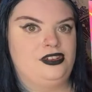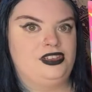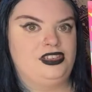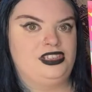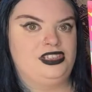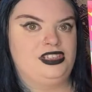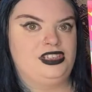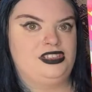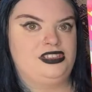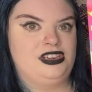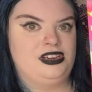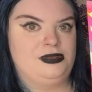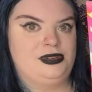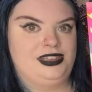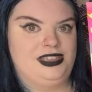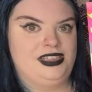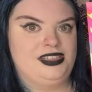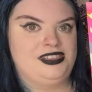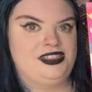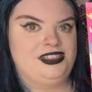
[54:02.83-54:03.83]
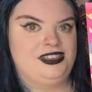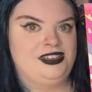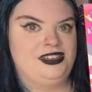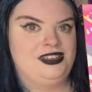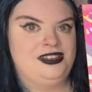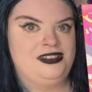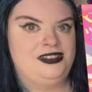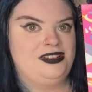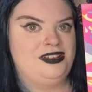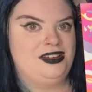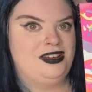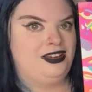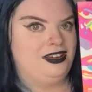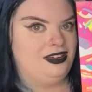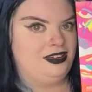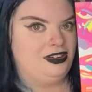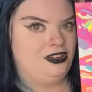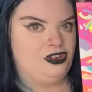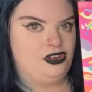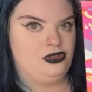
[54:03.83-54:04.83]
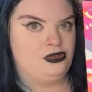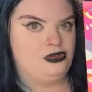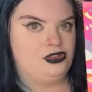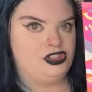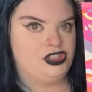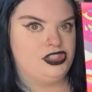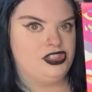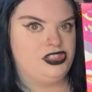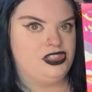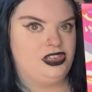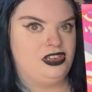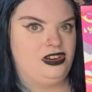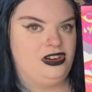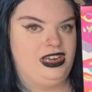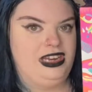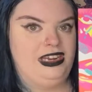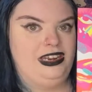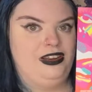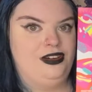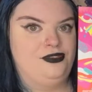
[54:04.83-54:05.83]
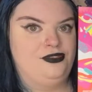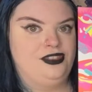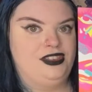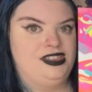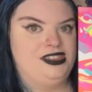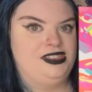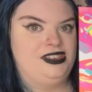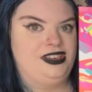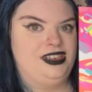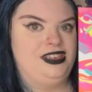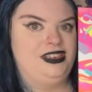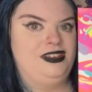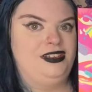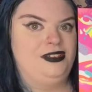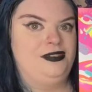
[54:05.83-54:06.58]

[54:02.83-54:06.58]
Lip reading: at the detail in this. Gorgeous. I love this side.